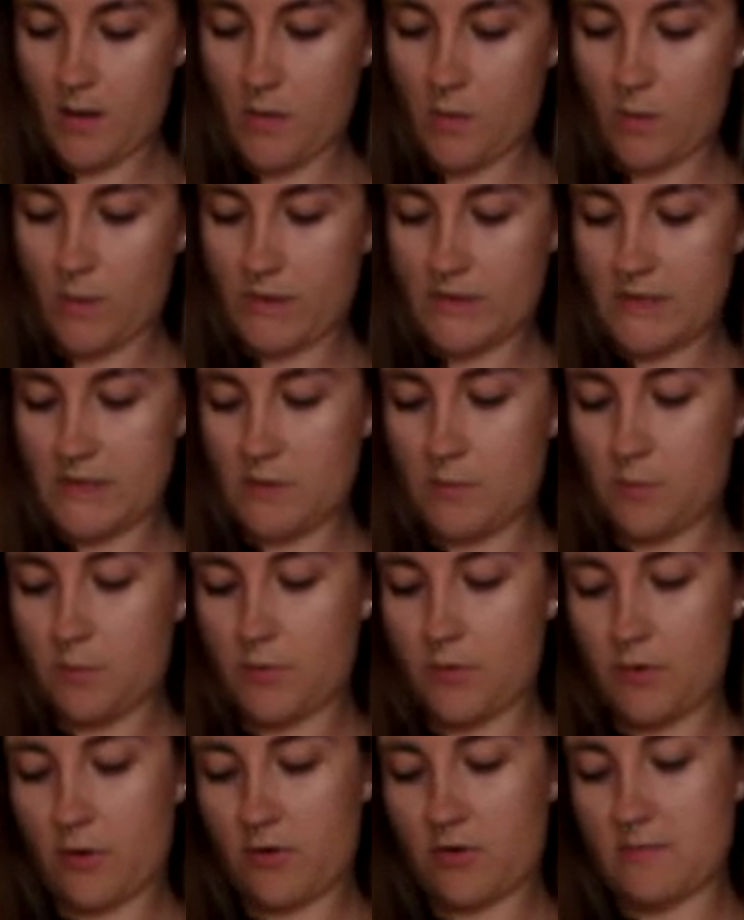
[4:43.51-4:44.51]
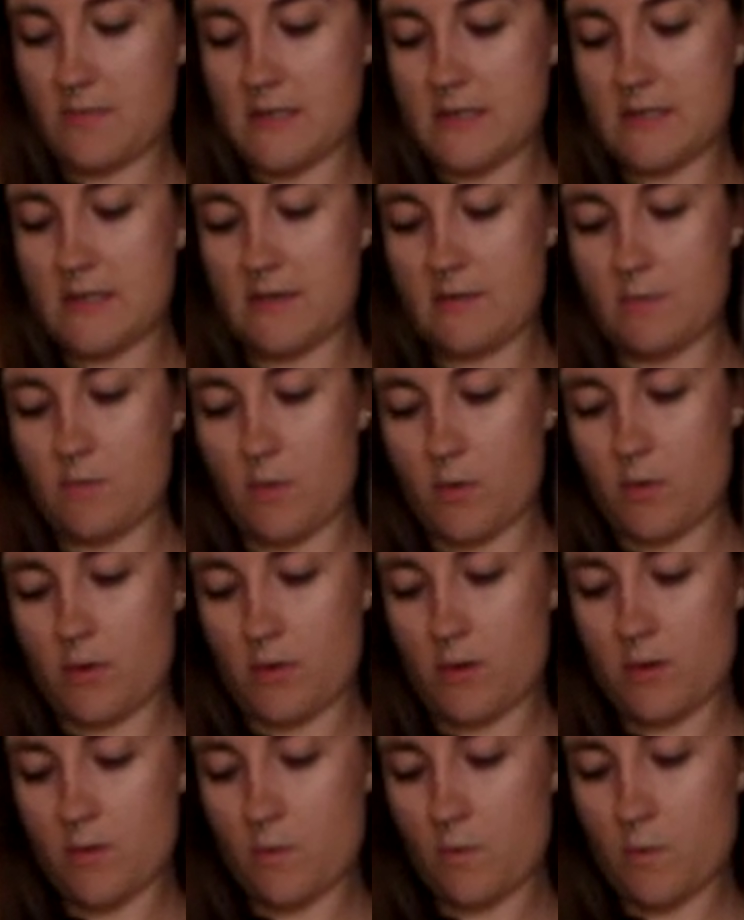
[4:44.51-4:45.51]
once you throw them into the
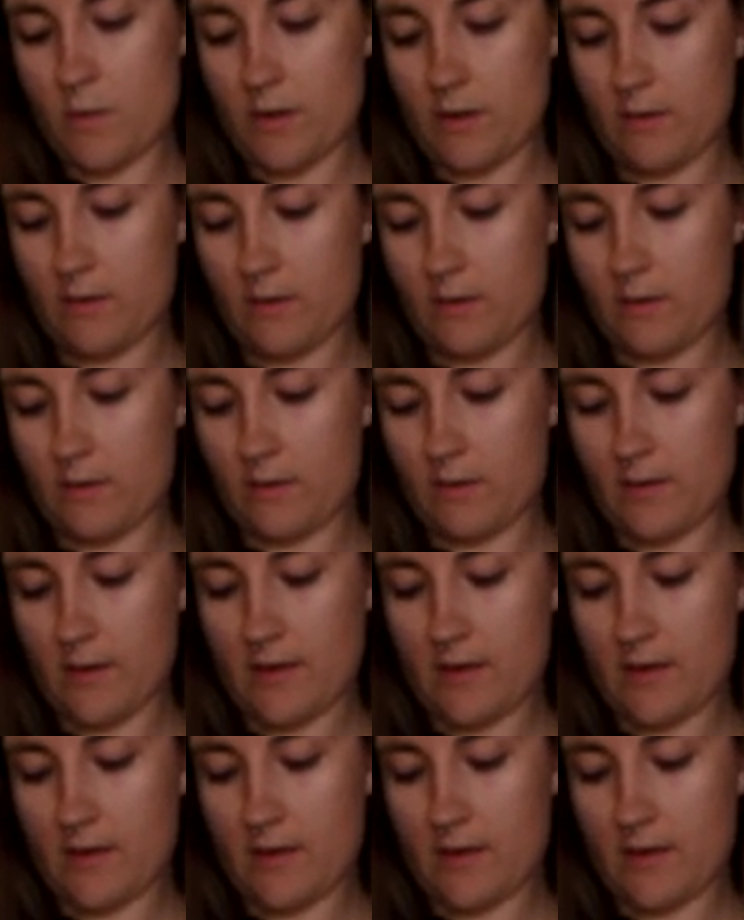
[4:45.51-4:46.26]
mortar, will